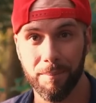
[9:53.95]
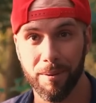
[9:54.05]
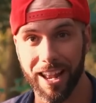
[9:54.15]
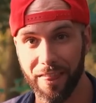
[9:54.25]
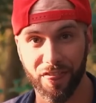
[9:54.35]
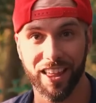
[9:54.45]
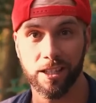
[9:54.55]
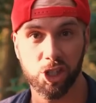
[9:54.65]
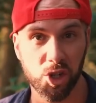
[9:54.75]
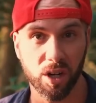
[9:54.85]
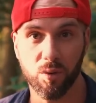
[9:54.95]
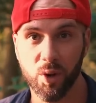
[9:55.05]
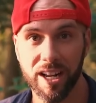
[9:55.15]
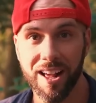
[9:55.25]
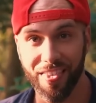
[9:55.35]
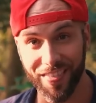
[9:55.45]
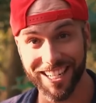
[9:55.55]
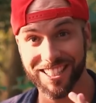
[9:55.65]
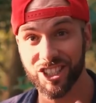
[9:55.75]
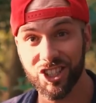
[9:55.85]
but I think you agree that
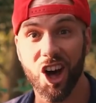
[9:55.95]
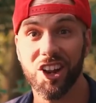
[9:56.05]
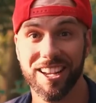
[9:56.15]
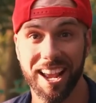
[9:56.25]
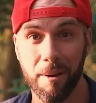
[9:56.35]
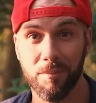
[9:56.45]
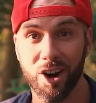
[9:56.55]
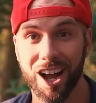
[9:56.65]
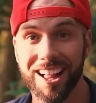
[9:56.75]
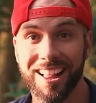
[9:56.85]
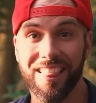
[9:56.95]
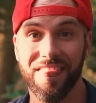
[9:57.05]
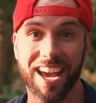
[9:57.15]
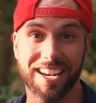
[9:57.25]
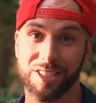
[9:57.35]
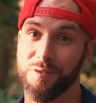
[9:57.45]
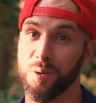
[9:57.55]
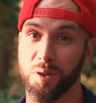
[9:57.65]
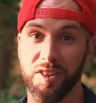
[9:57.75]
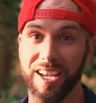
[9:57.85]
it's not a camera that is
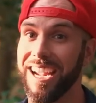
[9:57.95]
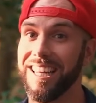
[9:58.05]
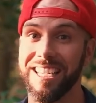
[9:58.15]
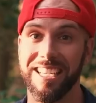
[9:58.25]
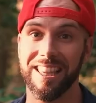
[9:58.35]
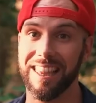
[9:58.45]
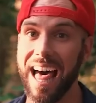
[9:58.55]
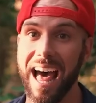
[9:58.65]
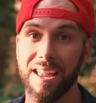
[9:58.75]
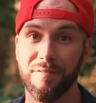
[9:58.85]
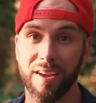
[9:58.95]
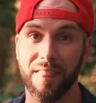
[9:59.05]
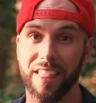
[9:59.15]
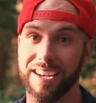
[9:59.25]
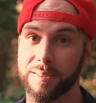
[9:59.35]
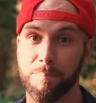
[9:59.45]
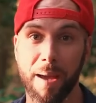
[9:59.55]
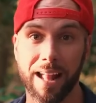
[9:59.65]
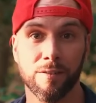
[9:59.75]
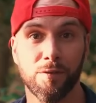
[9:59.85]
for daily life and that is
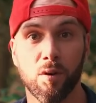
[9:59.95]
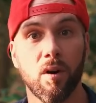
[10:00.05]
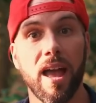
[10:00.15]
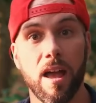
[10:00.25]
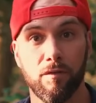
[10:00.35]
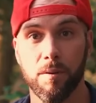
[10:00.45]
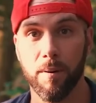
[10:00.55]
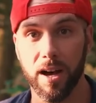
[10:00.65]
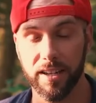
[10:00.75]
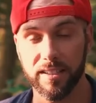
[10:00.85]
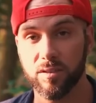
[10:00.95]
meant for everybody.